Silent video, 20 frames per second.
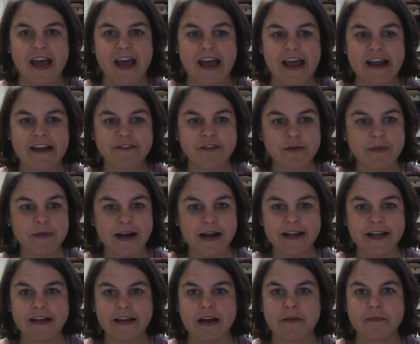Hey
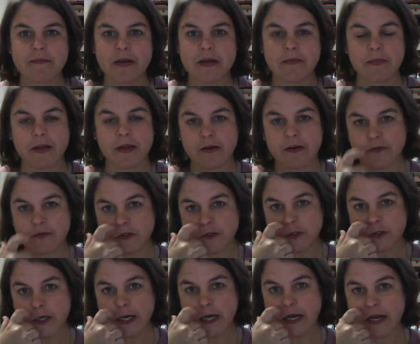everybody, I'm Emily
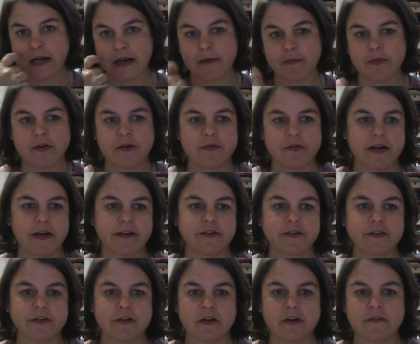Overstreet and I'm the
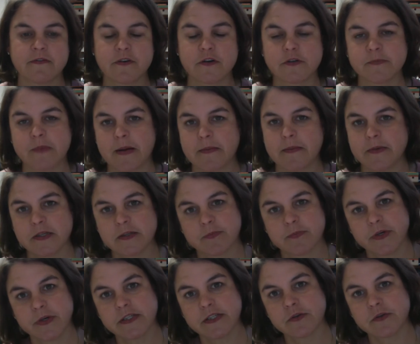director of First Baptist
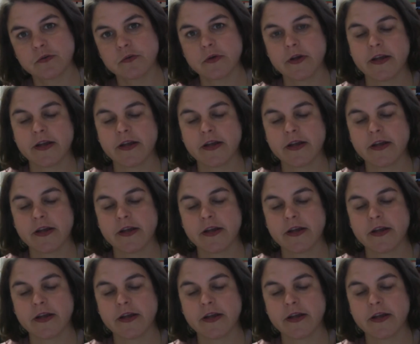Preschool,